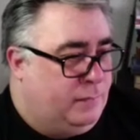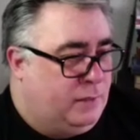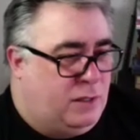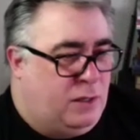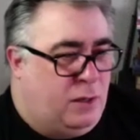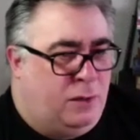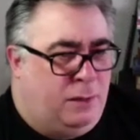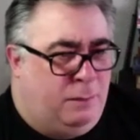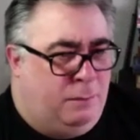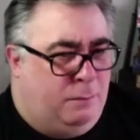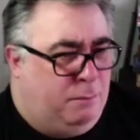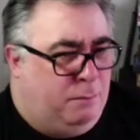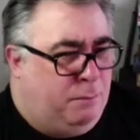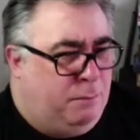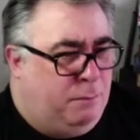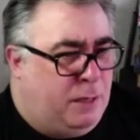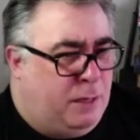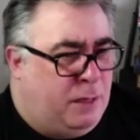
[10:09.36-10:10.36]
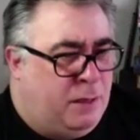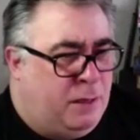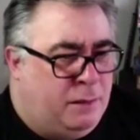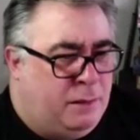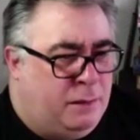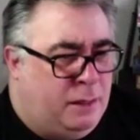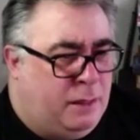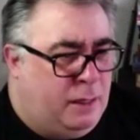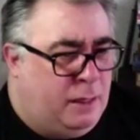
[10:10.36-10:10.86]
Colin
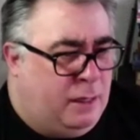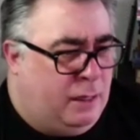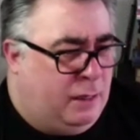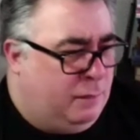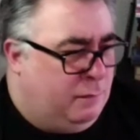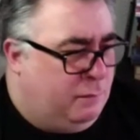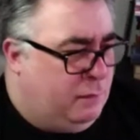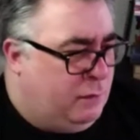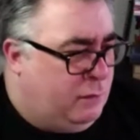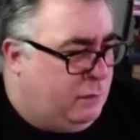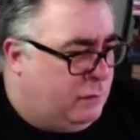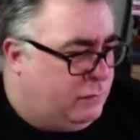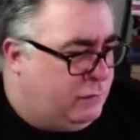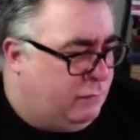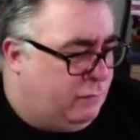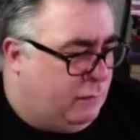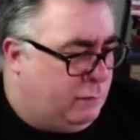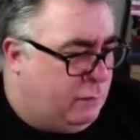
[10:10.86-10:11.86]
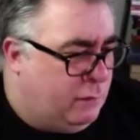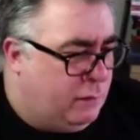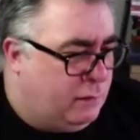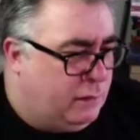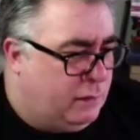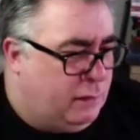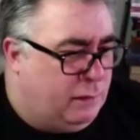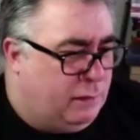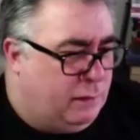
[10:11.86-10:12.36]
Bunn. Who else have I worked
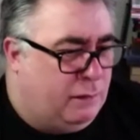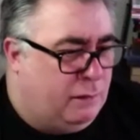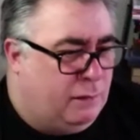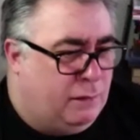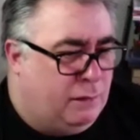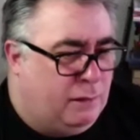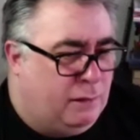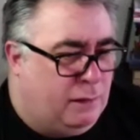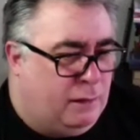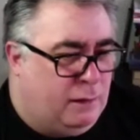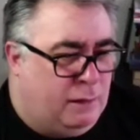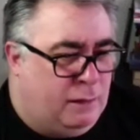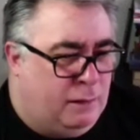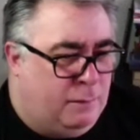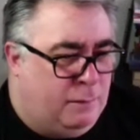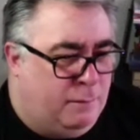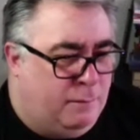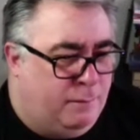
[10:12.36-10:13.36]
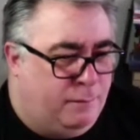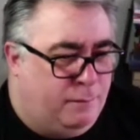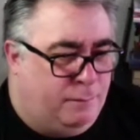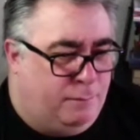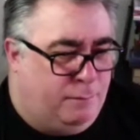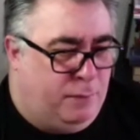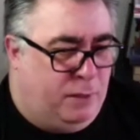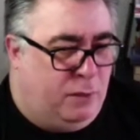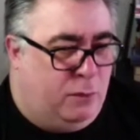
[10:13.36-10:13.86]
with?
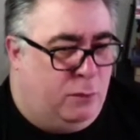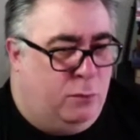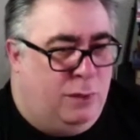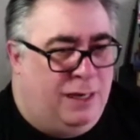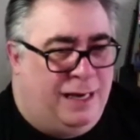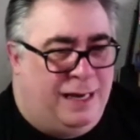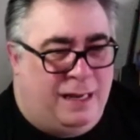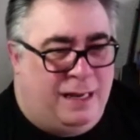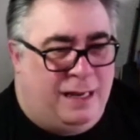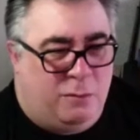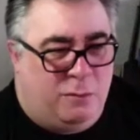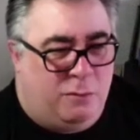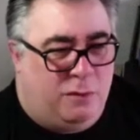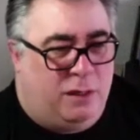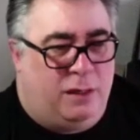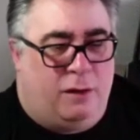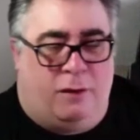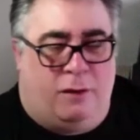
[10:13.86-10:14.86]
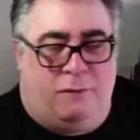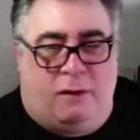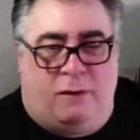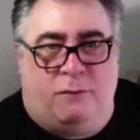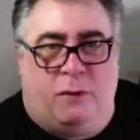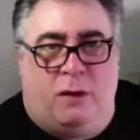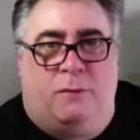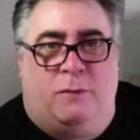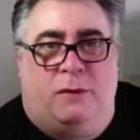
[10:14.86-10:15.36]
Bill Willingham. I've
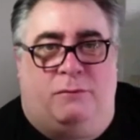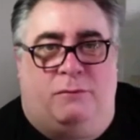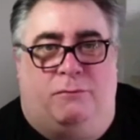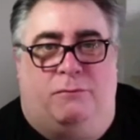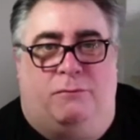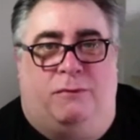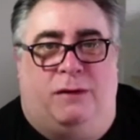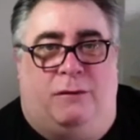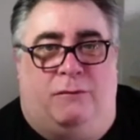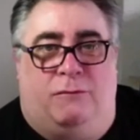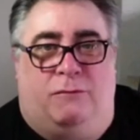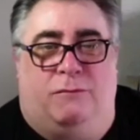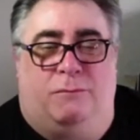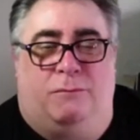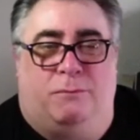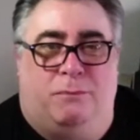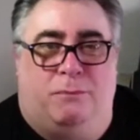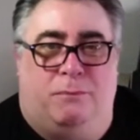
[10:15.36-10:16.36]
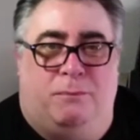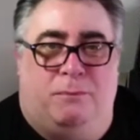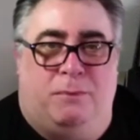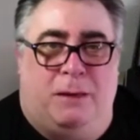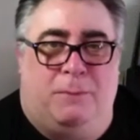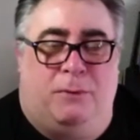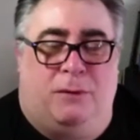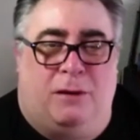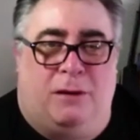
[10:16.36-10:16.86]
worked with
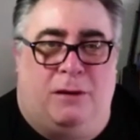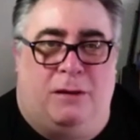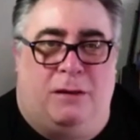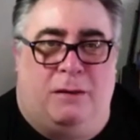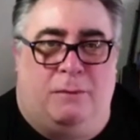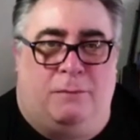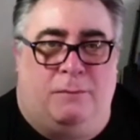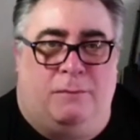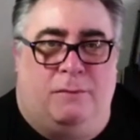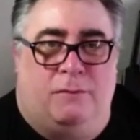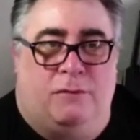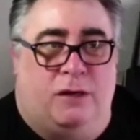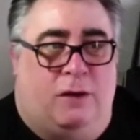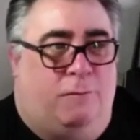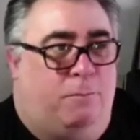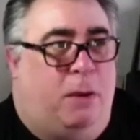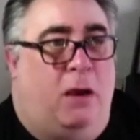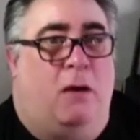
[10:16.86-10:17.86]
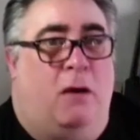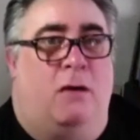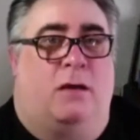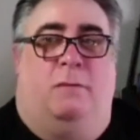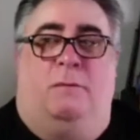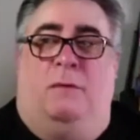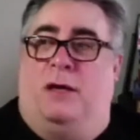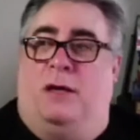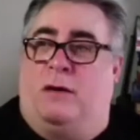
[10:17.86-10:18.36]
people. Jeff
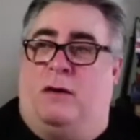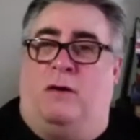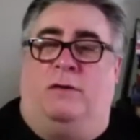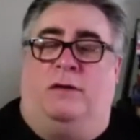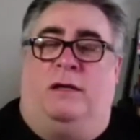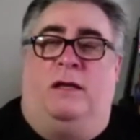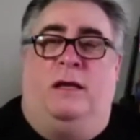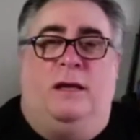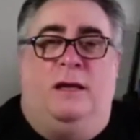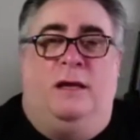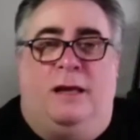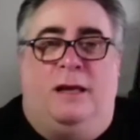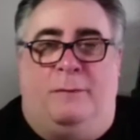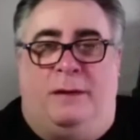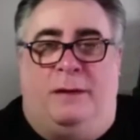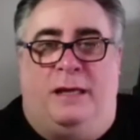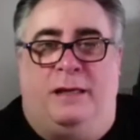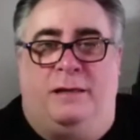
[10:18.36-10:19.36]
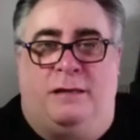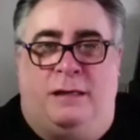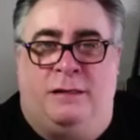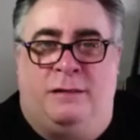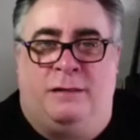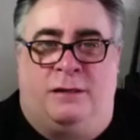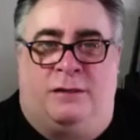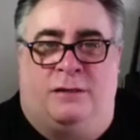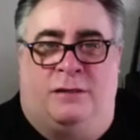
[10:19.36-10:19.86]
Parker. My God, I mean,
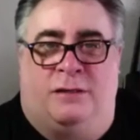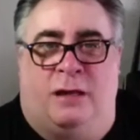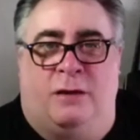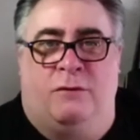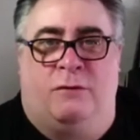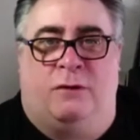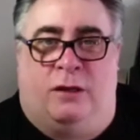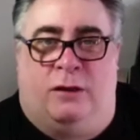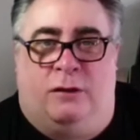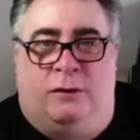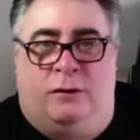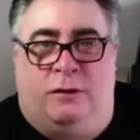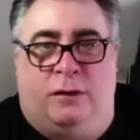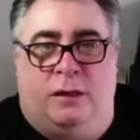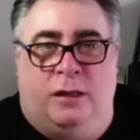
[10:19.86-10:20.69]
he's just so good.